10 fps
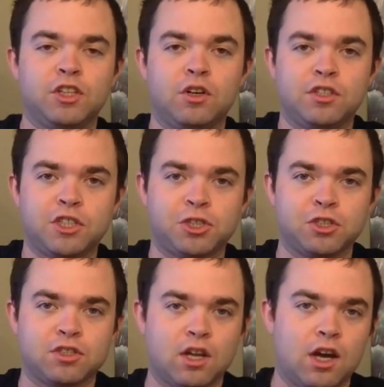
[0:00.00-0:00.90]

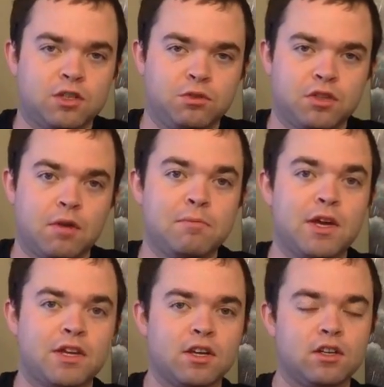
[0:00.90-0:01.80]
additions onto it that
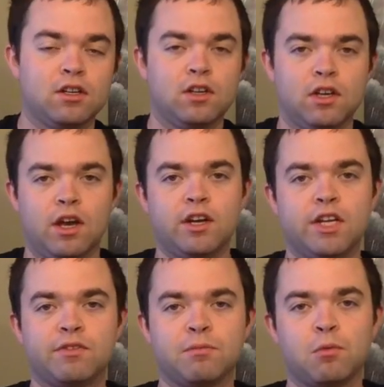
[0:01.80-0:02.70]
make it an
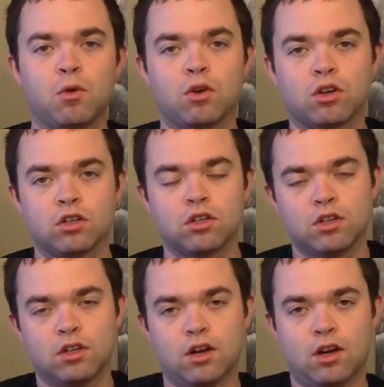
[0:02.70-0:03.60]
even more
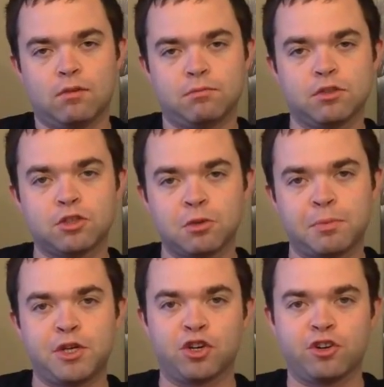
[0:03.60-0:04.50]

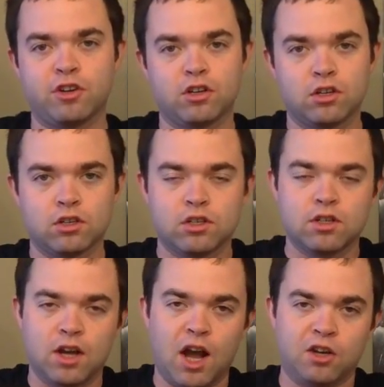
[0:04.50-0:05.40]
superior
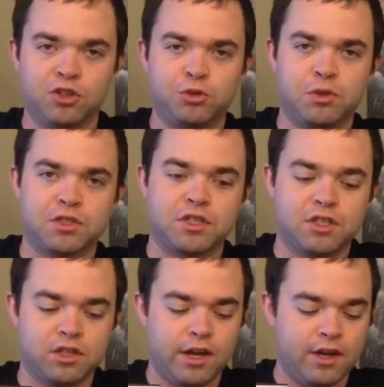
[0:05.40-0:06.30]
Irish
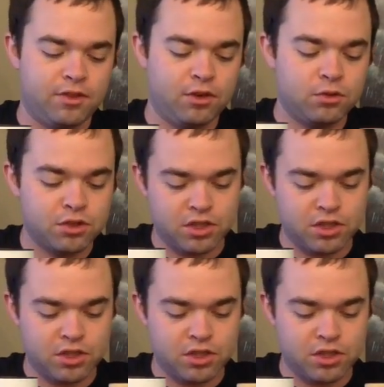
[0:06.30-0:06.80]
whiskey, and those